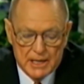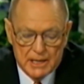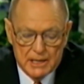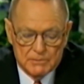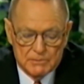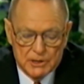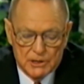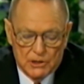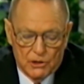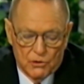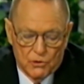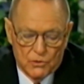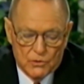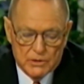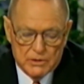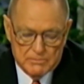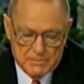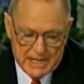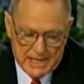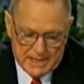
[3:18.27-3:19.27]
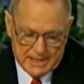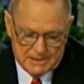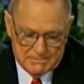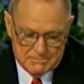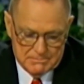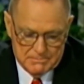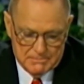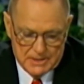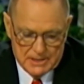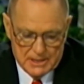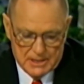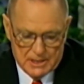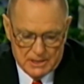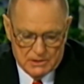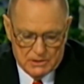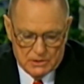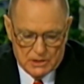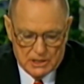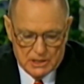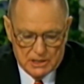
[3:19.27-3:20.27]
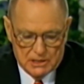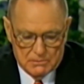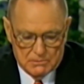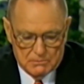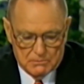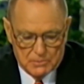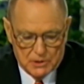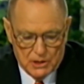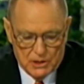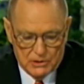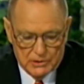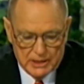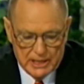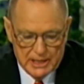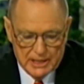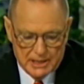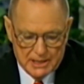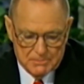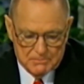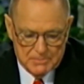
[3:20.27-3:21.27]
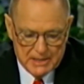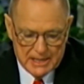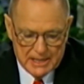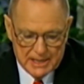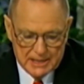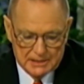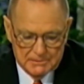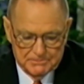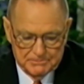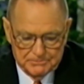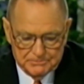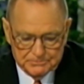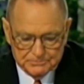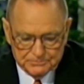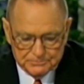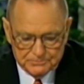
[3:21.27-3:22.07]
And behold, a man uh, brought in a bed